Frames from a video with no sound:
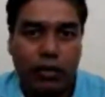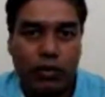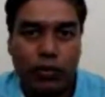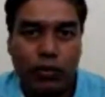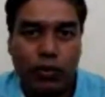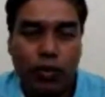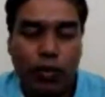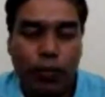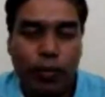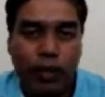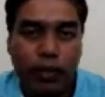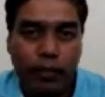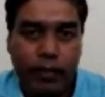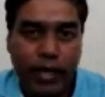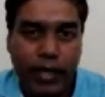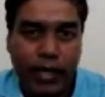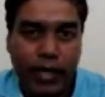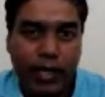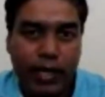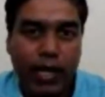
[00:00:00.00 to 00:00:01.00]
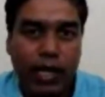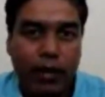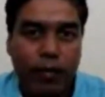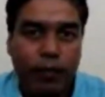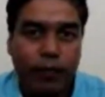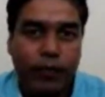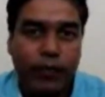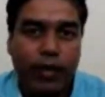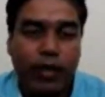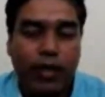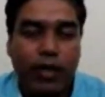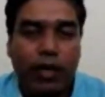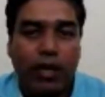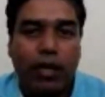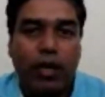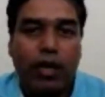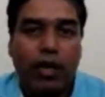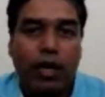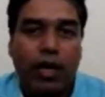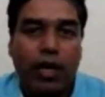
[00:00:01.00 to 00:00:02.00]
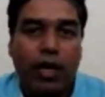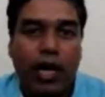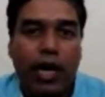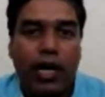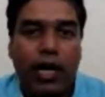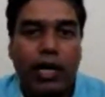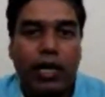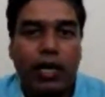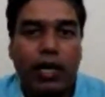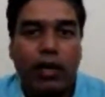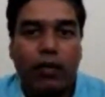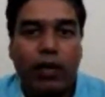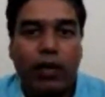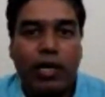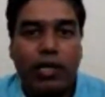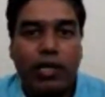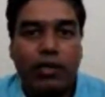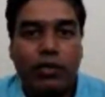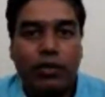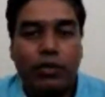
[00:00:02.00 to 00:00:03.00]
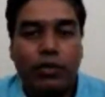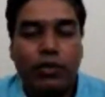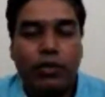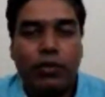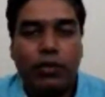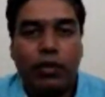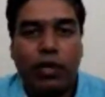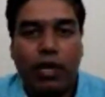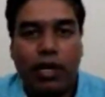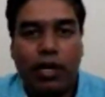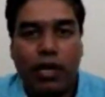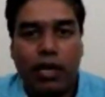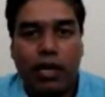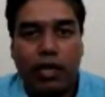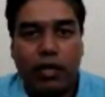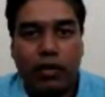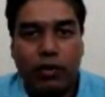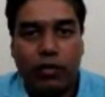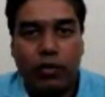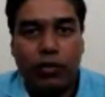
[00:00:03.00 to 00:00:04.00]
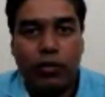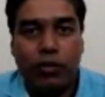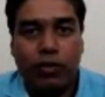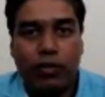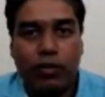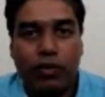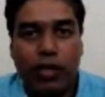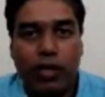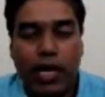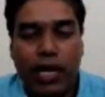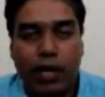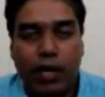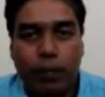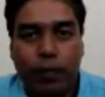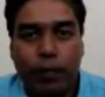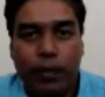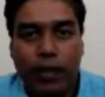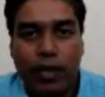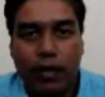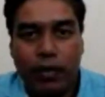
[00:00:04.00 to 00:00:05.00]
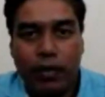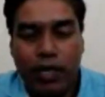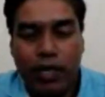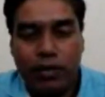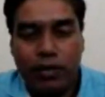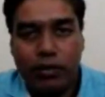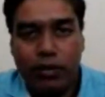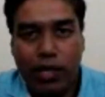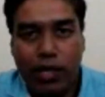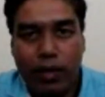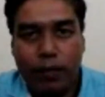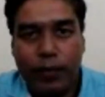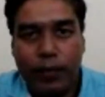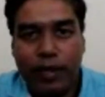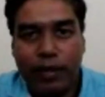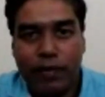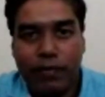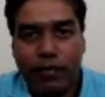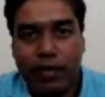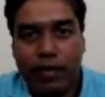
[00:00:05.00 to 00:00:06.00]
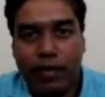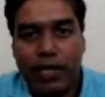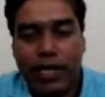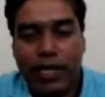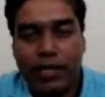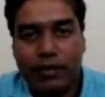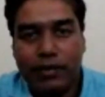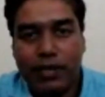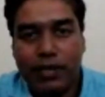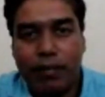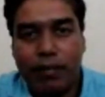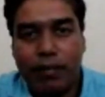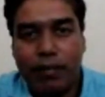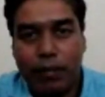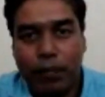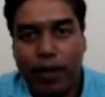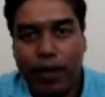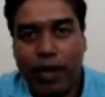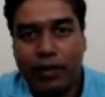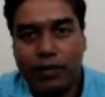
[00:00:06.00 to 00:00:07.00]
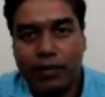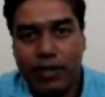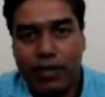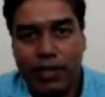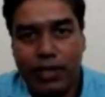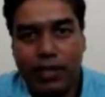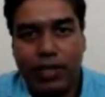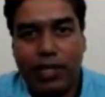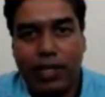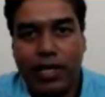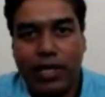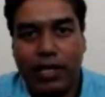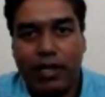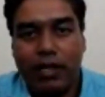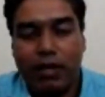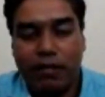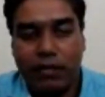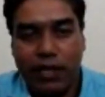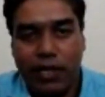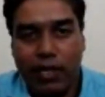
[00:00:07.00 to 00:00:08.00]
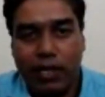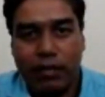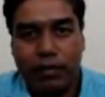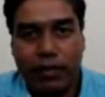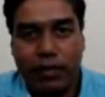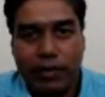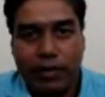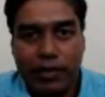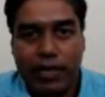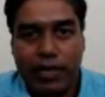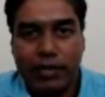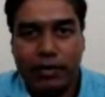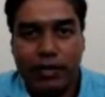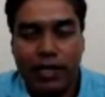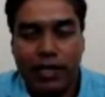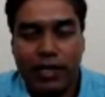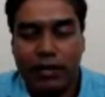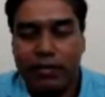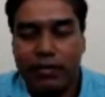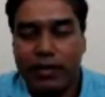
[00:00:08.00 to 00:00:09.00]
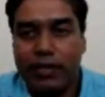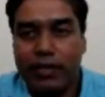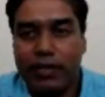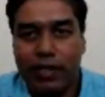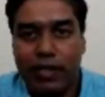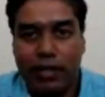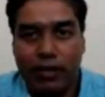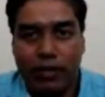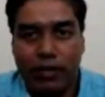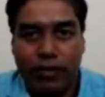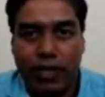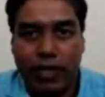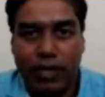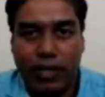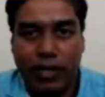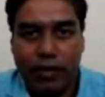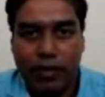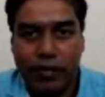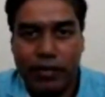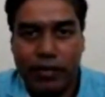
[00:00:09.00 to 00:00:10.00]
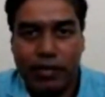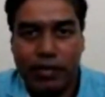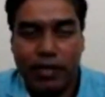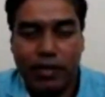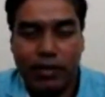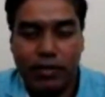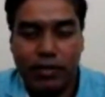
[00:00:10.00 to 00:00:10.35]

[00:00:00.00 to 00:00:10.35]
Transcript: And once you do, and once you appear for the exam and pass it in any of the levels, let's say level 3, what the question is about, then